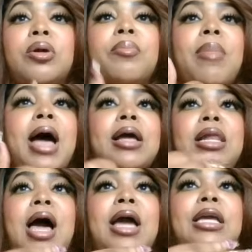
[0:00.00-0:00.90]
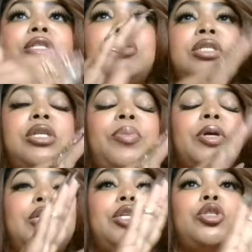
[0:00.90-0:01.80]
My clients are
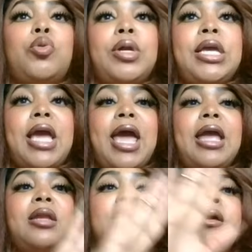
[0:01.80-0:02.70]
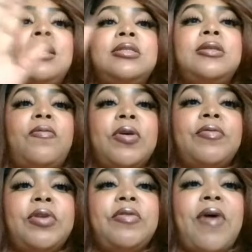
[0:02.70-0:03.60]
typically 28 to
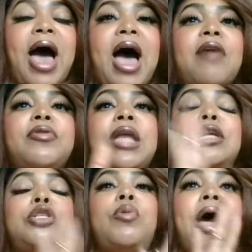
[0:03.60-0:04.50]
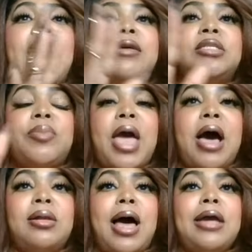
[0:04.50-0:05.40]
55. Now, do I have some
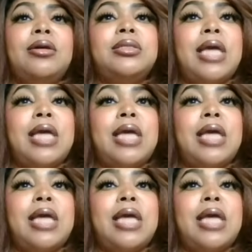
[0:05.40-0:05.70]
outliers?